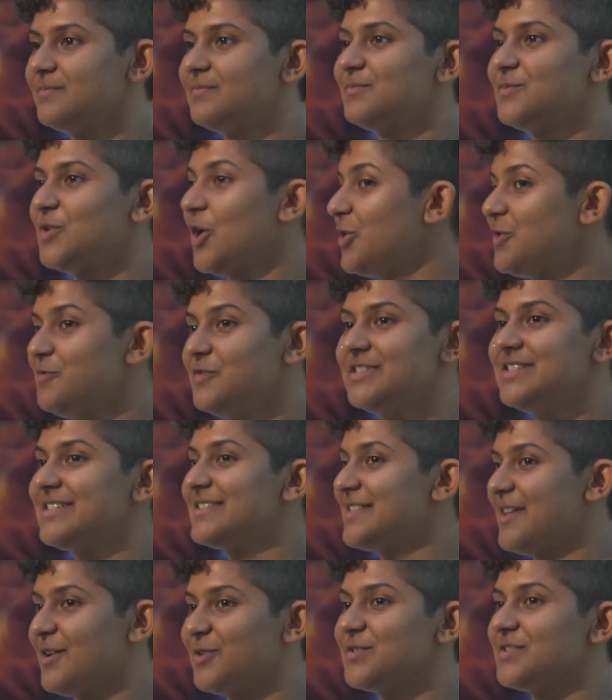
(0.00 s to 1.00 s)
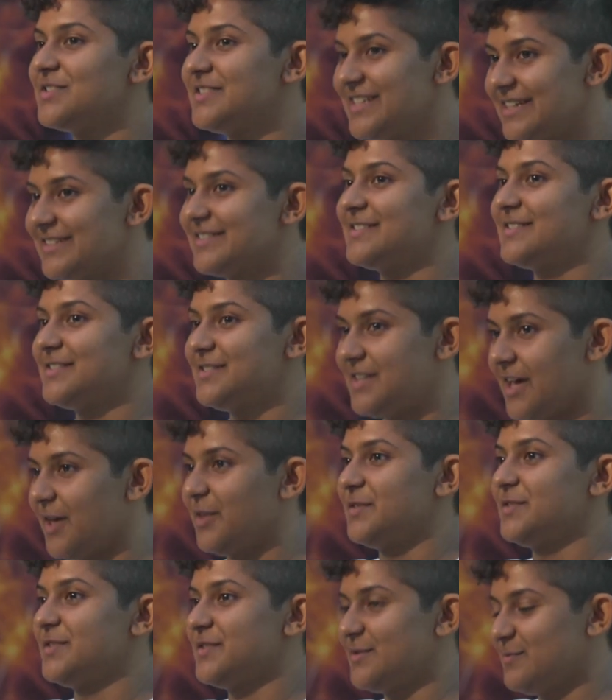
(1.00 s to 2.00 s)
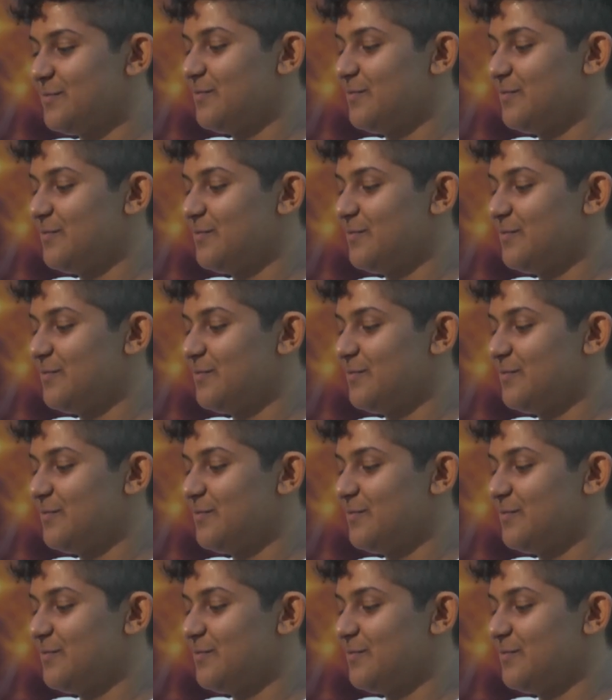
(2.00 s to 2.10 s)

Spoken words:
Not even 6,000, 6 deaths.